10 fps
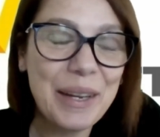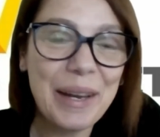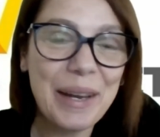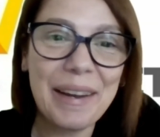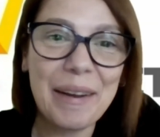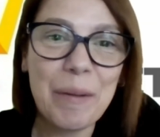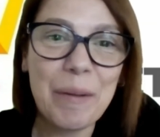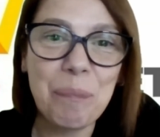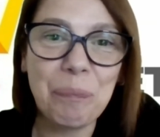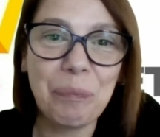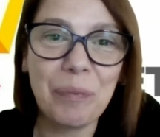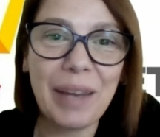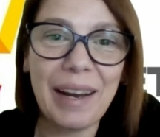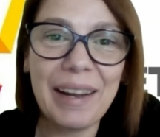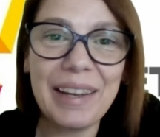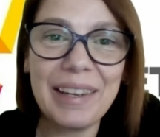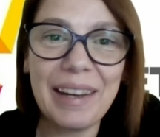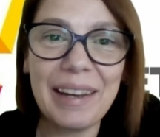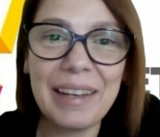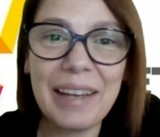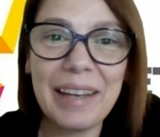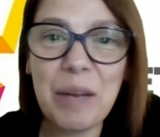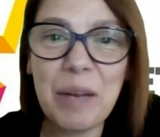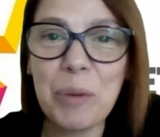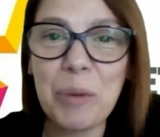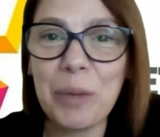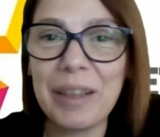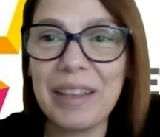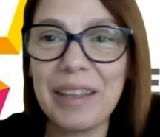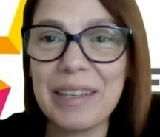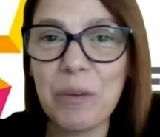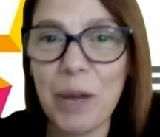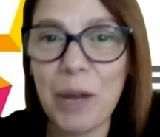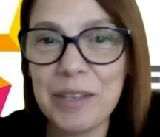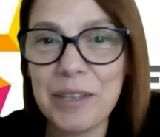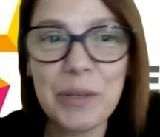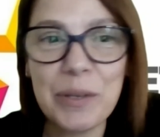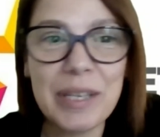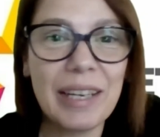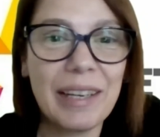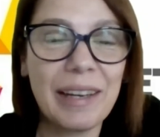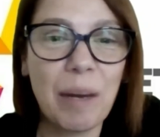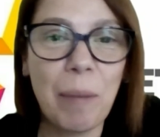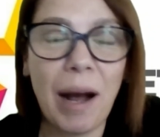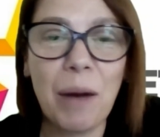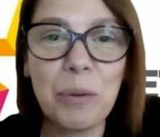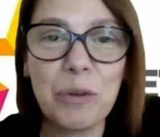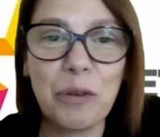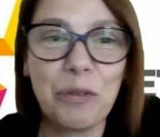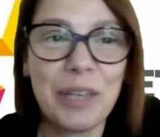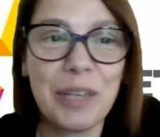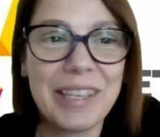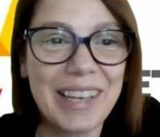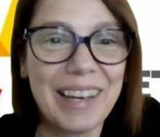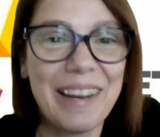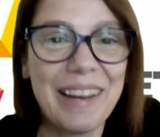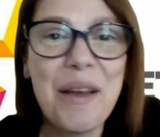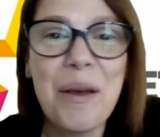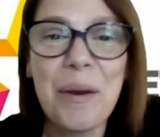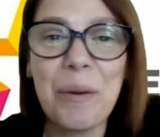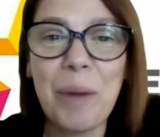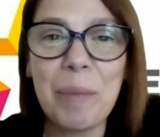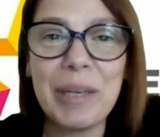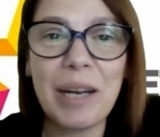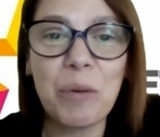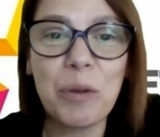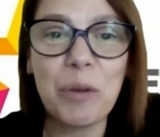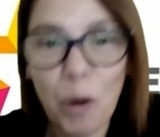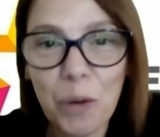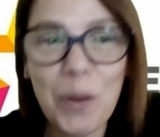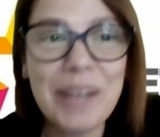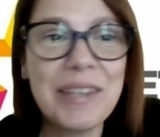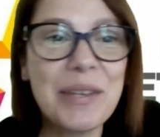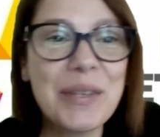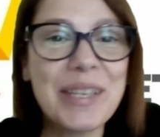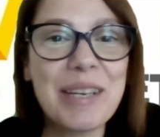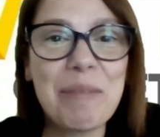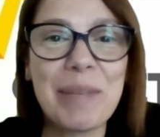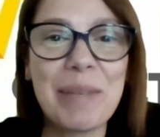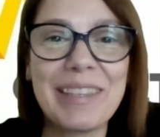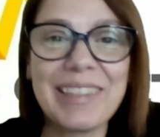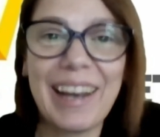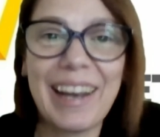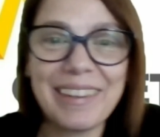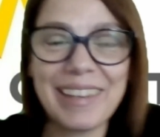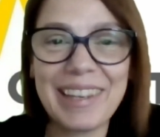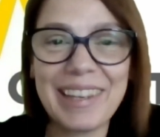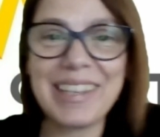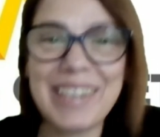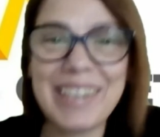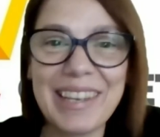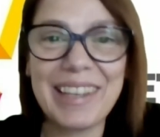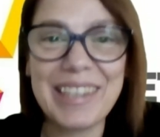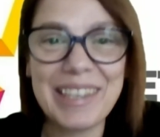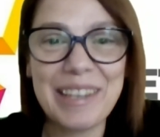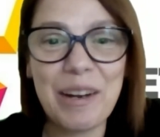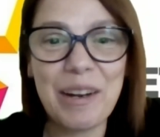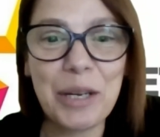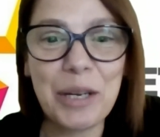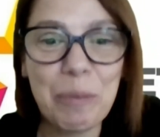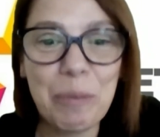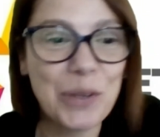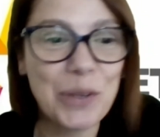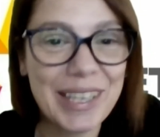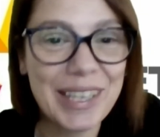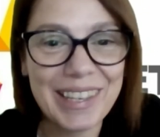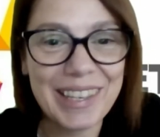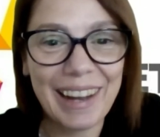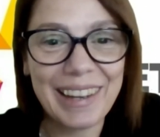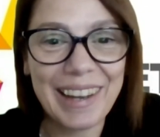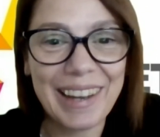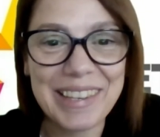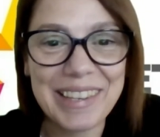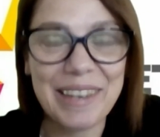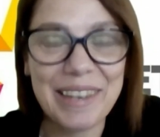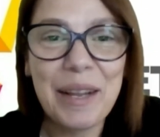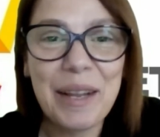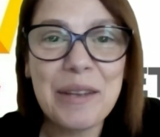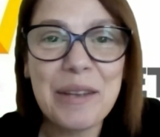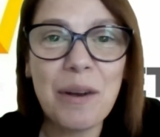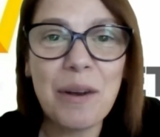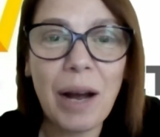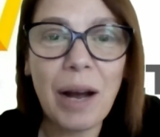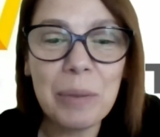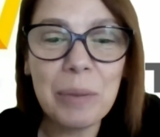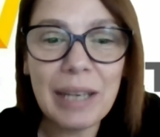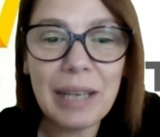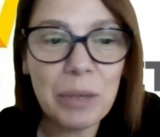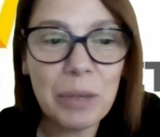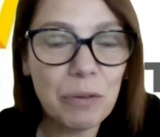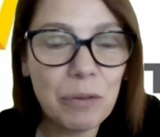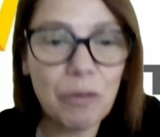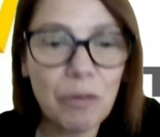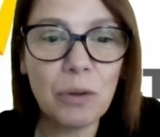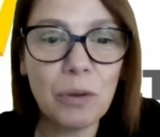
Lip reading: I came with questions. I come out of this webinar with more questions, but I think this is the learning process, I guess. So I will now give the floor